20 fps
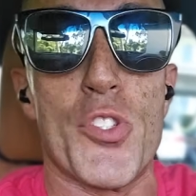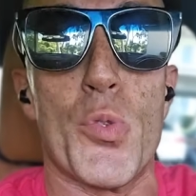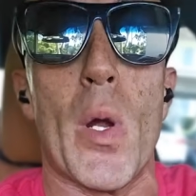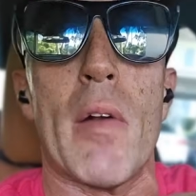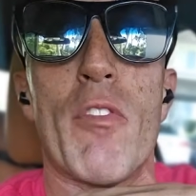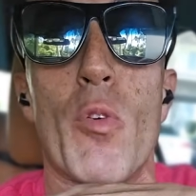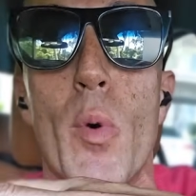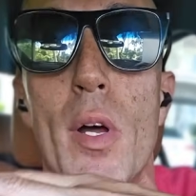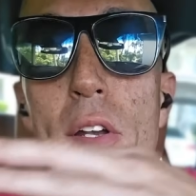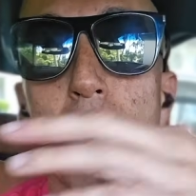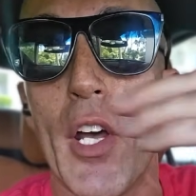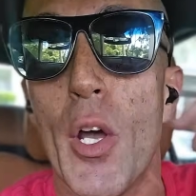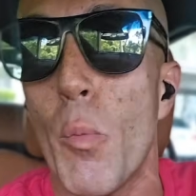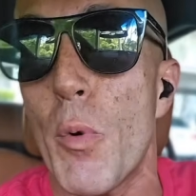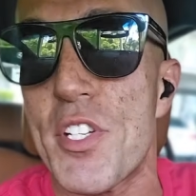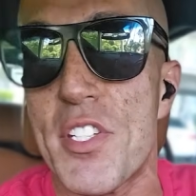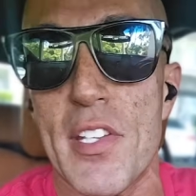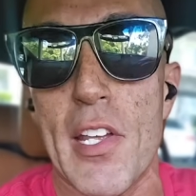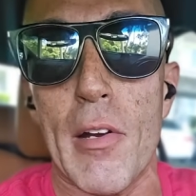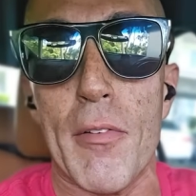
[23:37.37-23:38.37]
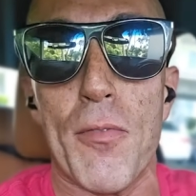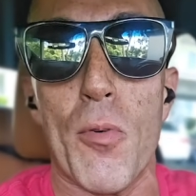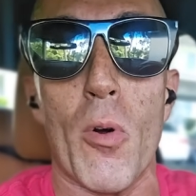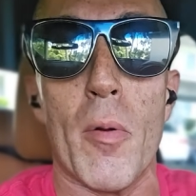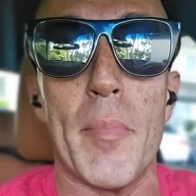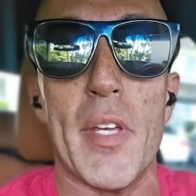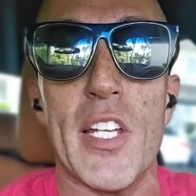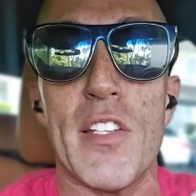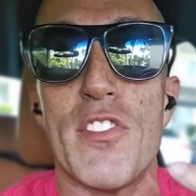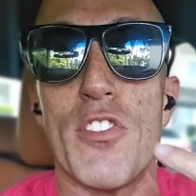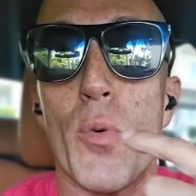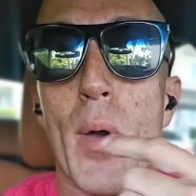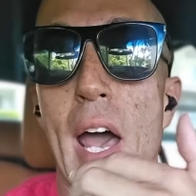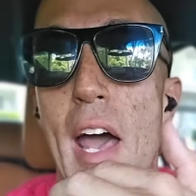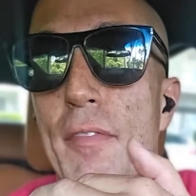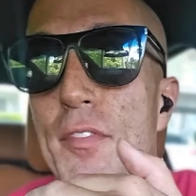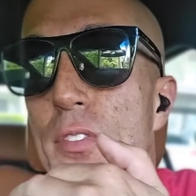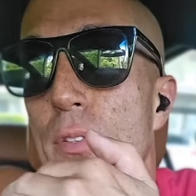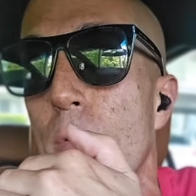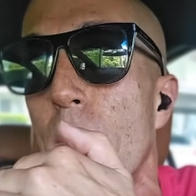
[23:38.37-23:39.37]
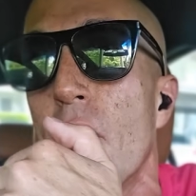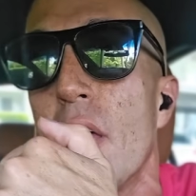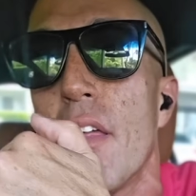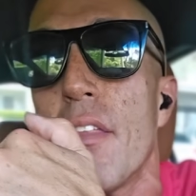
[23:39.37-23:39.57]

to everyone, which therefore means you have to